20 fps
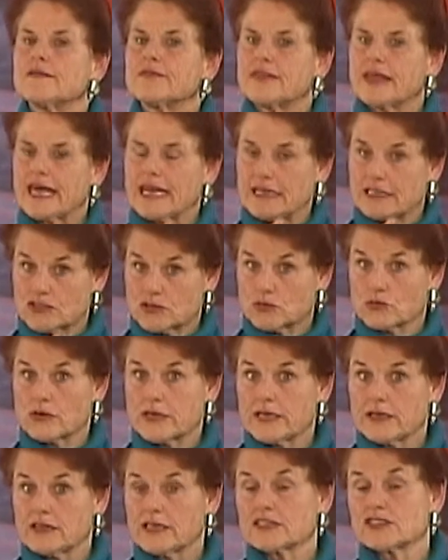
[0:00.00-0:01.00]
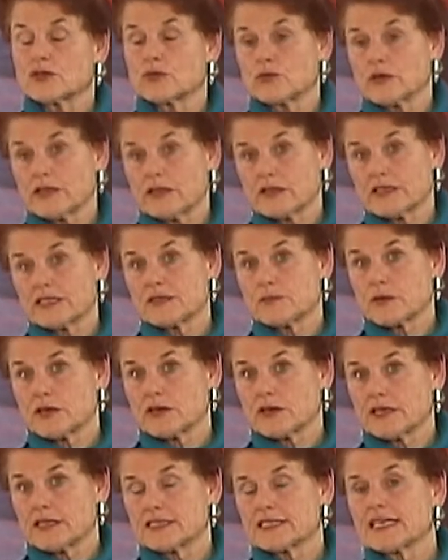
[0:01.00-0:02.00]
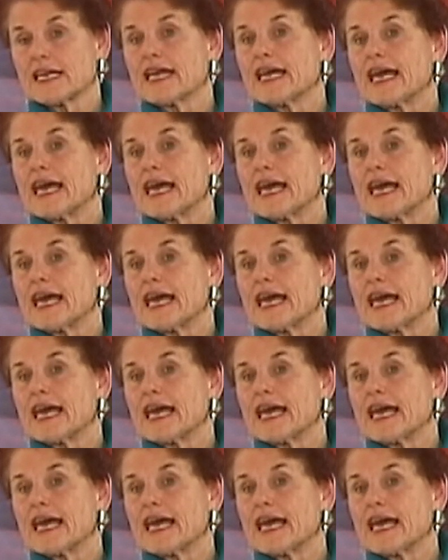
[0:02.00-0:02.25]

that it's real, it's a real experience.